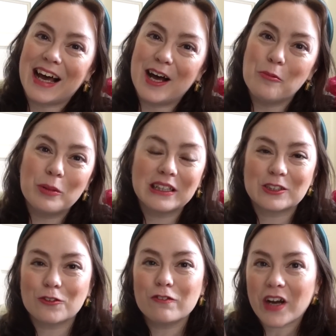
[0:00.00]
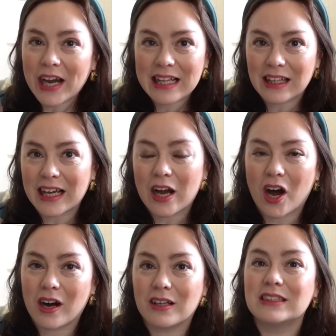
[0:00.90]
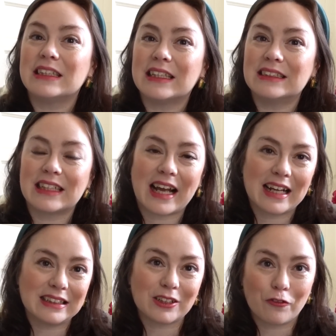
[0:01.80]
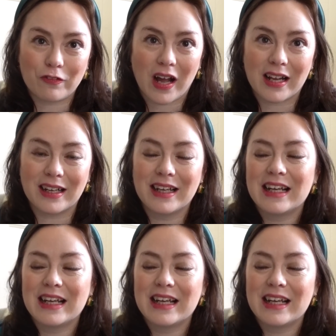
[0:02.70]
but it's all very light-hearted and fun.